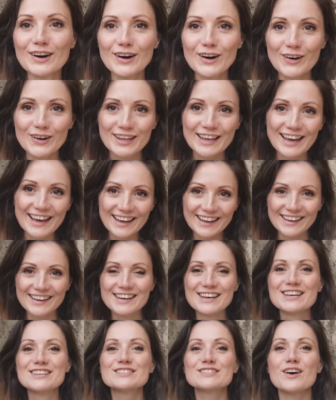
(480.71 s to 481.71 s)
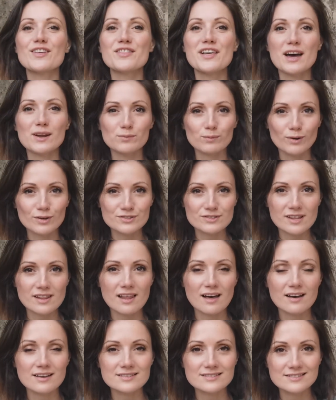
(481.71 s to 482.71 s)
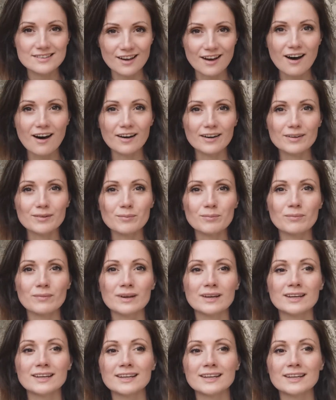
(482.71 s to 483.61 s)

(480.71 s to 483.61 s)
Okay, so that was the last time